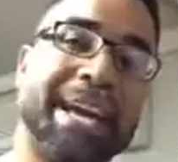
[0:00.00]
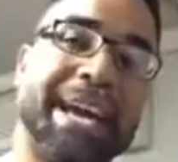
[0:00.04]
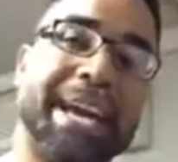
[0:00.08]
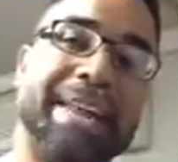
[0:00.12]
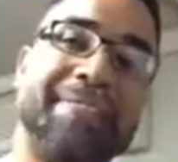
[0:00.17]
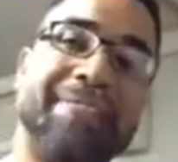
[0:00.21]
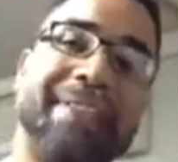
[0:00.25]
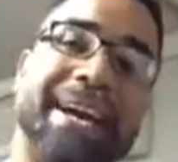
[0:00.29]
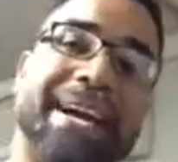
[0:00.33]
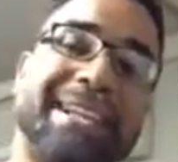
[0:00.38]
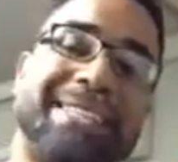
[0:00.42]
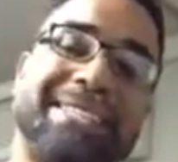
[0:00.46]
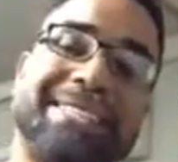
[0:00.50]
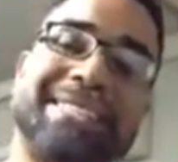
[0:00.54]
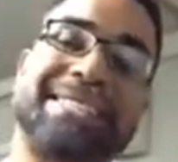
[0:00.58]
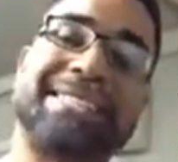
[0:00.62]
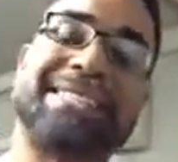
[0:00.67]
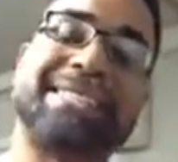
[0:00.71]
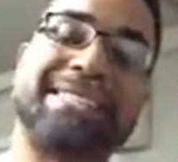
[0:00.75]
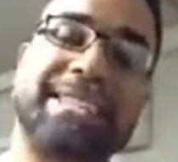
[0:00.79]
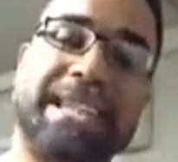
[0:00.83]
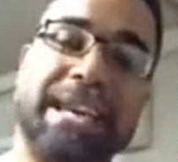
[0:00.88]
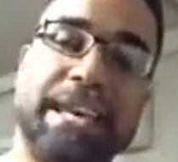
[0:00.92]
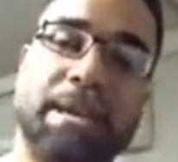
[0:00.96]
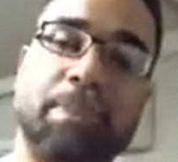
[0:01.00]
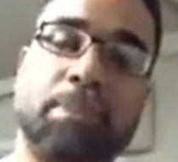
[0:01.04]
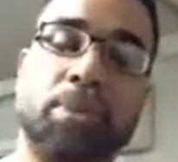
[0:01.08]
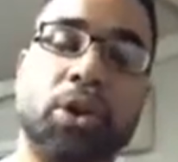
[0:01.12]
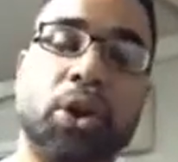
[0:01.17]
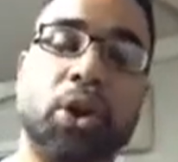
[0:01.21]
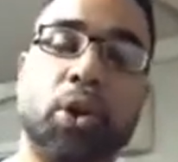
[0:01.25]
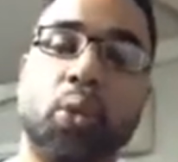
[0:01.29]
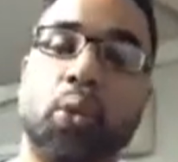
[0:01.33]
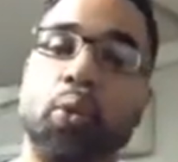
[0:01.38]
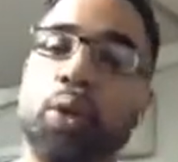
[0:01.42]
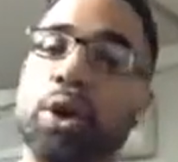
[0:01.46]
And that's the same.
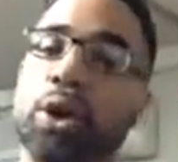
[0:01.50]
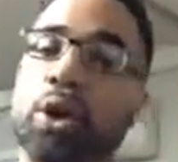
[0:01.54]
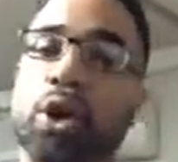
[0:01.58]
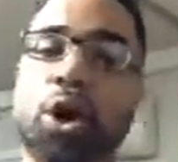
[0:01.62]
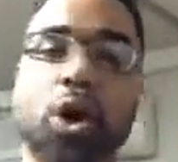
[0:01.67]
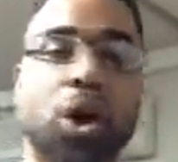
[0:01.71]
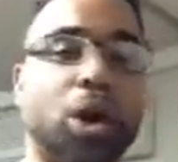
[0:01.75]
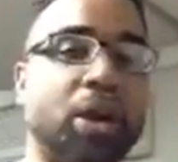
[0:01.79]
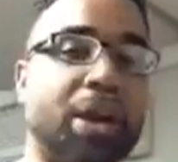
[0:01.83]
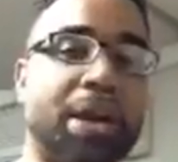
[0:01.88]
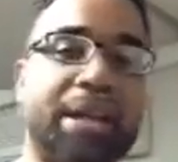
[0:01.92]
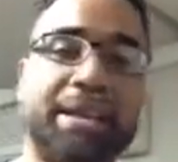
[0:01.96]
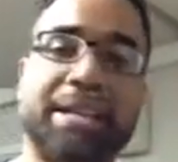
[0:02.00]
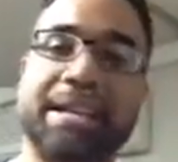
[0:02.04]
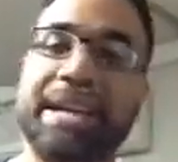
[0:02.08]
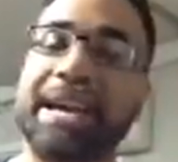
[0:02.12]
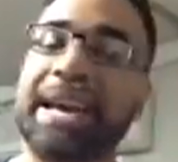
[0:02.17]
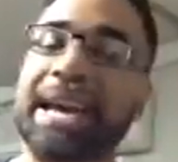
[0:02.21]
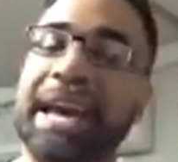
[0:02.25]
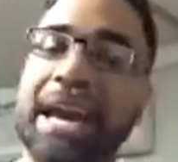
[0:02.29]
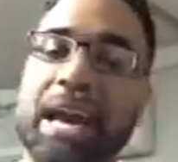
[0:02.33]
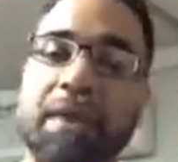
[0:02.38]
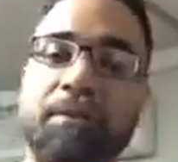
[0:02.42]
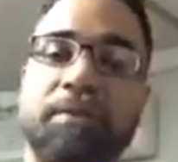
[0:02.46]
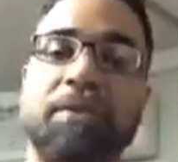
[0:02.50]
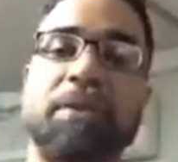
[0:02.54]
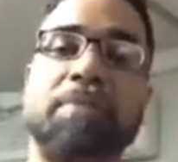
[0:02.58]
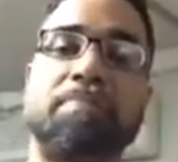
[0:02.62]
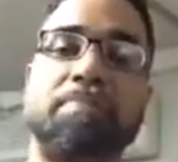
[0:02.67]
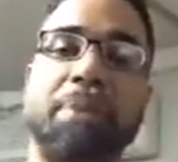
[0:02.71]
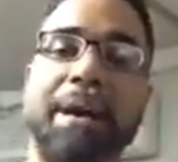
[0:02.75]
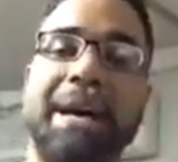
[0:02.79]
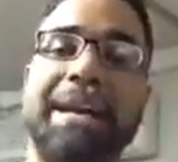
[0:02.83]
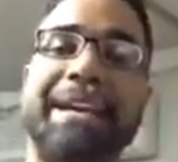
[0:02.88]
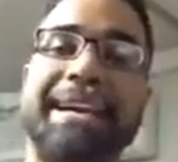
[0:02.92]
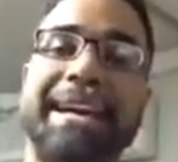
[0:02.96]
We are all like that.
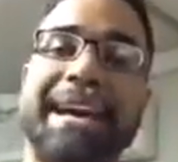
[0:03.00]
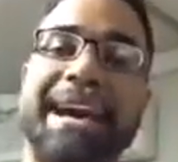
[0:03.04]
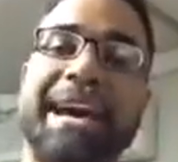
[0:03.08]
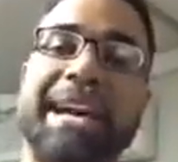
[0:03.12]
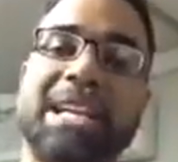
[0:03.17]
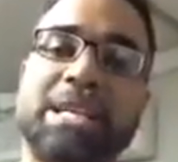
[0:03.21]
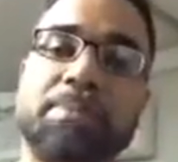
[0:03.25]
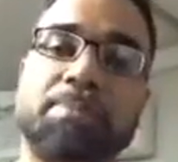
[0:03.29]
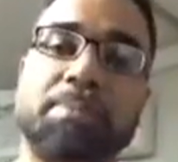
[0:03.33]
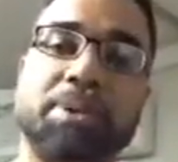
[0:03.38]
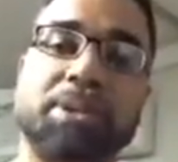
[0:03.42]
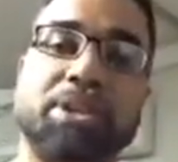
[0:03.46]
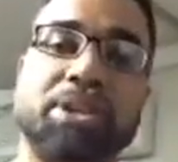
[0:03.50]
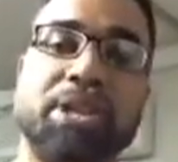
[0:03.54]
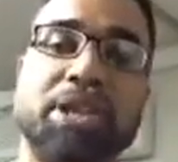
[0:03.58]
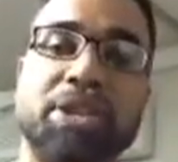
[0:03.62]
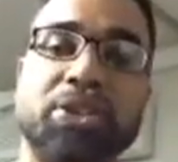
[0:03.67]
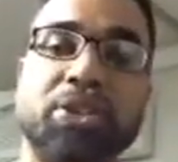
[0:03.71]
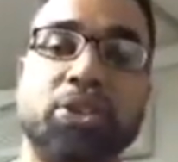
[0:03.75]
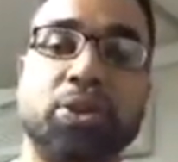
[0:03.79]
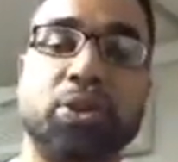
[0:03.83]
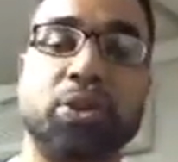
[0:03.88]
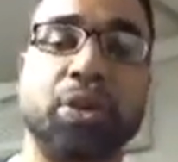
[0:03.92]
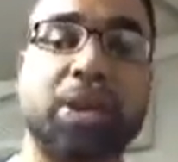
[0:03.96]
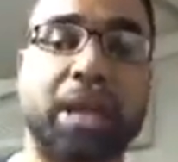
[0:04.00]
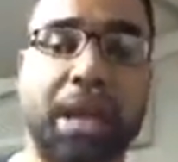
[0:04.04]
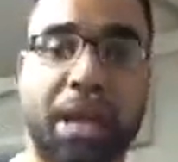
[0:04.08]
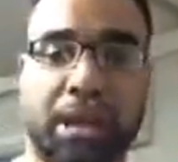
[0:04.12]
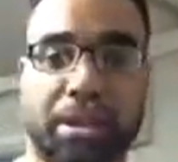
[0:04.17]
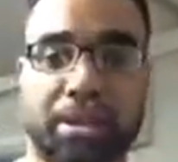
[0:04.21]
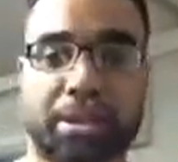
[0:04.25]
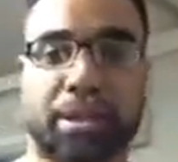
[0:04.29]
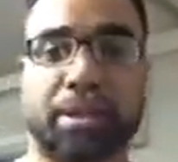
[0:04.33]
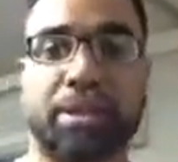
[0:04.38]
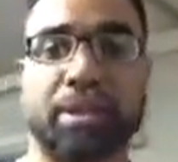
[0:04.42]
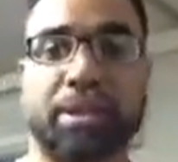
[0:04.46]
Everybody has potential
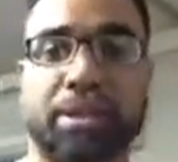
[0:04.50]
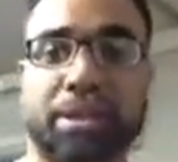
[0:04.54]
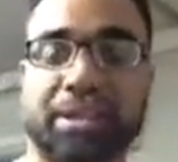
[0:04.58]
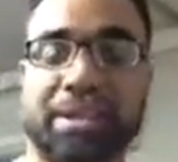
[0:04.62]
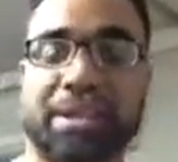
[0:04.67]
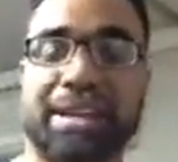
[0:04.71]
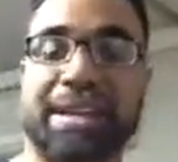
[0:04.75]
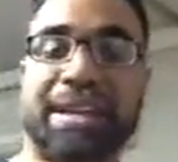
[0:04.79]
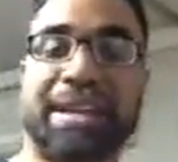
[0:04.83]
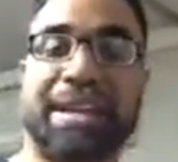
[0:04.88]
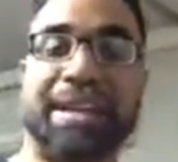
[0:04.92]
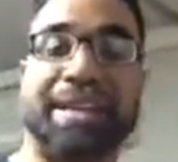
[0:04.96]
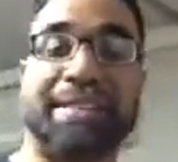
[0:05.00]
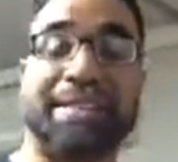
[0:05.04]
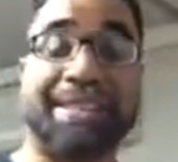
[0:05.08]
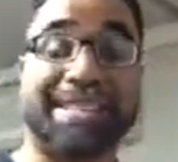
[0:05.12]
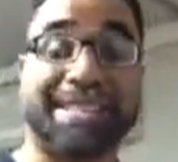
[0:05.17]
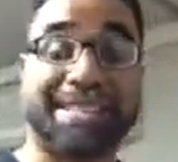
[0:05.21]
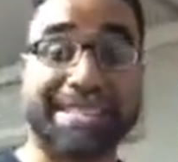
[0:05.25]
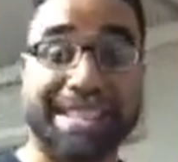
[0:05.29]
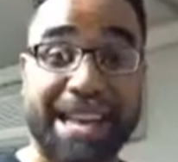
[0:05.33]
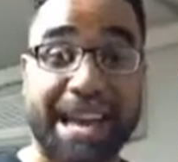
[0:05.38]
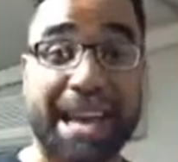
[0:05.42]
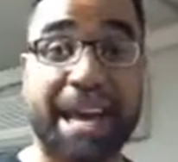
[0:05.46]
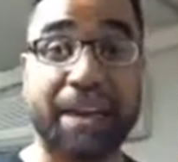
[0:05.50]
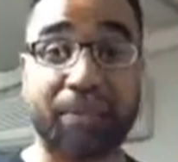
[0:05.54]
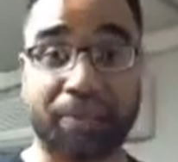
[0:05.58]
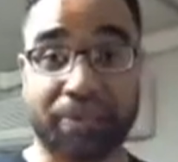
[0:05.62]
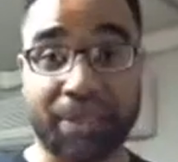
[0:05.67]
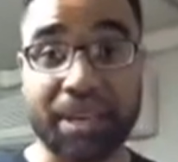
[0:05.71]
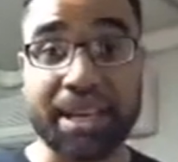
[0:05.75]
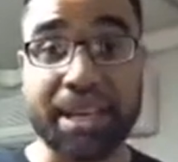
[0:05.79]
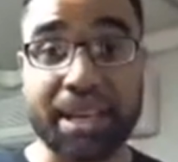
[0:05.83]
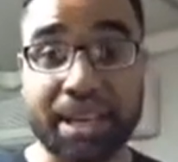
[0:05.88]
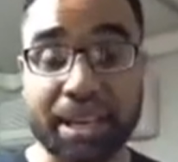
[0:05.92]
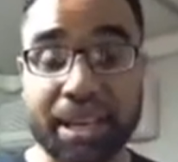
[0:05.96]
locked in us. The sad
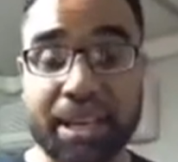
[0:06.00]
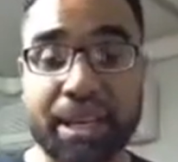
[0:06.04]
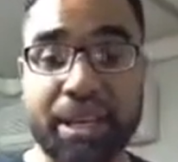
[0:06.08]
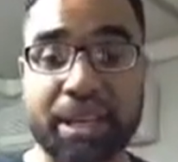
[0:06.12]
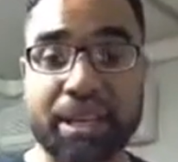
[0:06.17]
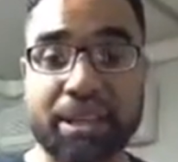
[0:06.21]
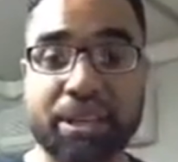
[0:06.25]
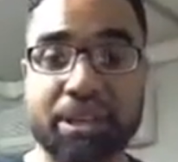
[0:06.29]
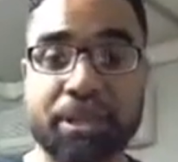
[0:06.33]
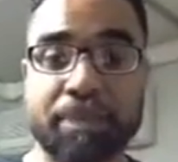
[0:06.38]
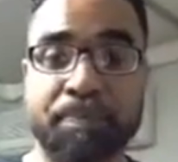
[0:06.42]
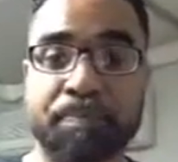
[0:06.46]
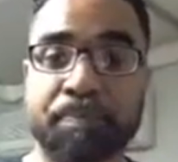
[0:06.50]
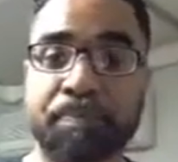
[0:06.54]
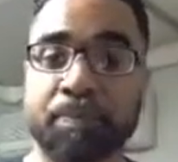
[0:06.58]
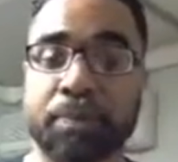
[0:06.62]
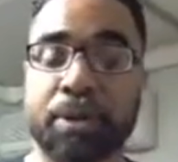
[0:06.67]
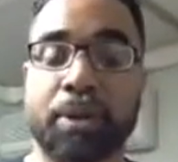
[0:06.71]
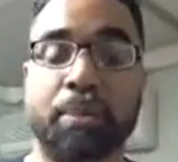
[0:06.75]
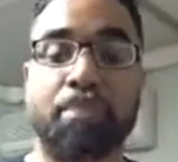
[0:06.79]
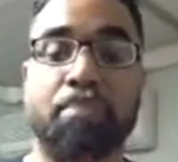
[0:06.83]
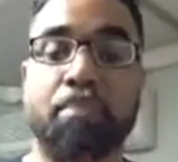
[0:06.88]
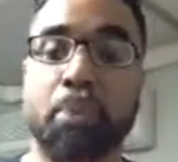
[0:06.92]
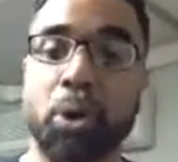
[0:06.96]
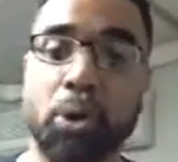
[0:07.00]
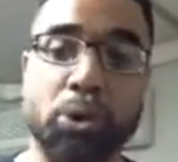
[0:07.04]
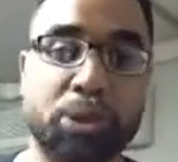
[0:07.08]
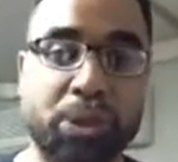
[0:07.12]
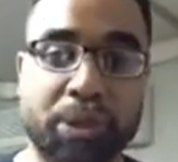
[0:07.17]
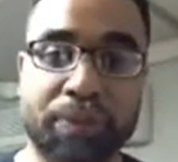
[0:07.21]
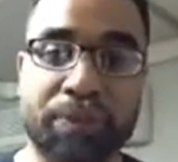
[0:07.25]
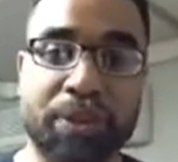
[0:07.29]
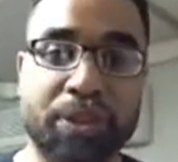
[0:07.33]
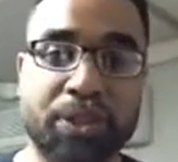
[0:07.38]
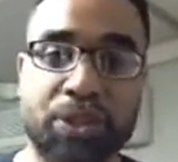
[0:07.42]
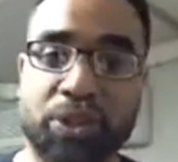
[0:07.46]
thing is,
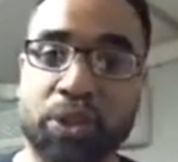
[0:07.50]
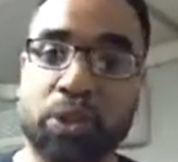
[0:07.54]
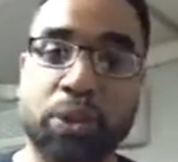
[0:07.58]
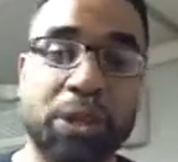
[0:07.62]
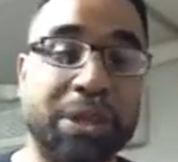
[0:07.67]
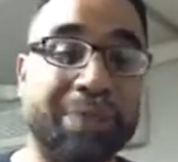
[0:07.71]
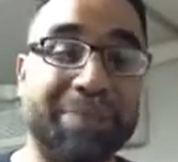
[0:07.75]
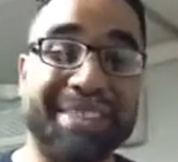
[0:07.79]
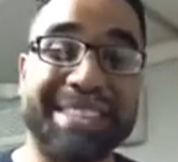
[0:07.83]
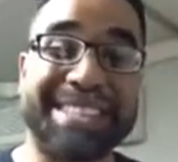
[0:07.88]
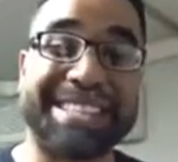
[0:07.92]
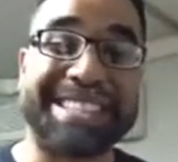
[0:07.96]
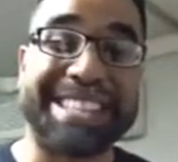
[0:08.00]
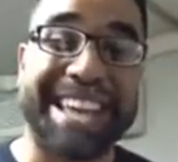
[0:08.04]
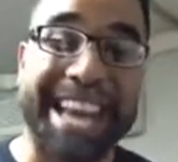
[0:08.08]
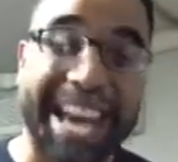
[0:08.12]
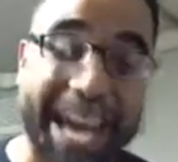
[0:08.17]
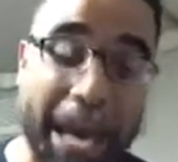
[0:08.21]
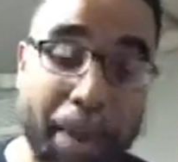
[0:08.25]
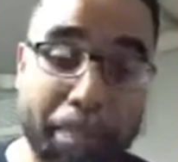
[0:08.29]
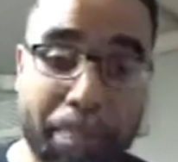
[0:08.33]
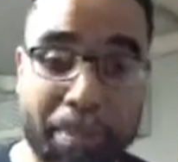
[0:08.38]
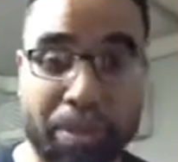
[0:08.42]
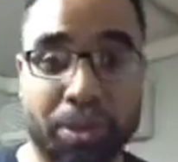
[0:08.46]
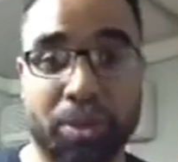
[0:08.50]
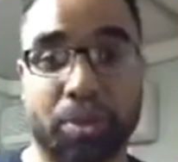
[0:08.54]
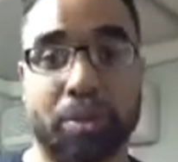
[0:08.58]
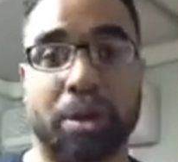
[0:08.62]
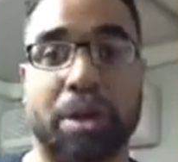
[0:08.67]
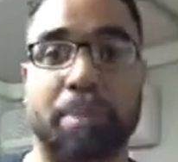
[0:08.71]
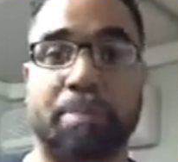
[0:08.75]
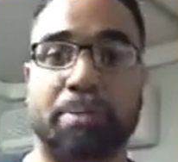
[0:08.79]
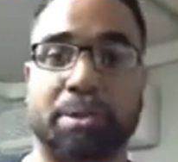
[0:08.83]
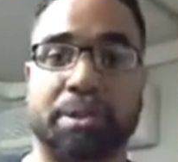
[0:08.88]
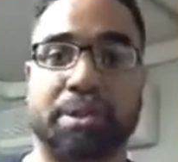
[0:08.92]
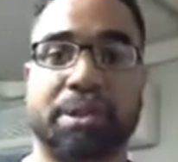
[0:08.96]
most of us don't even tap into
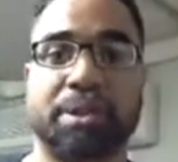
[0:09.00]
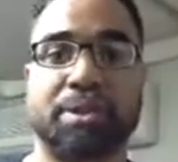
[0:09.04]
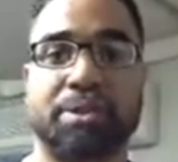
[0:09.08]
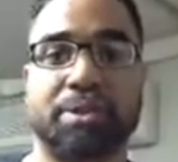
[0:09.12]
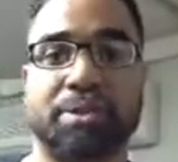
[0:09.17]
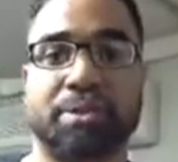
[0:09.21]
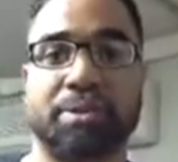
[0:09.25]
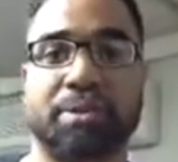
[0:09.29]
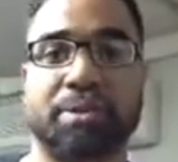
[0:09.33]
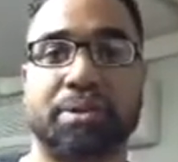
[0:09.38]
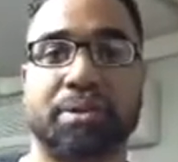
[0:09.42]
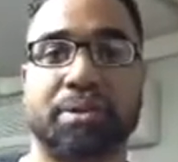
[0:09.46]
our potential.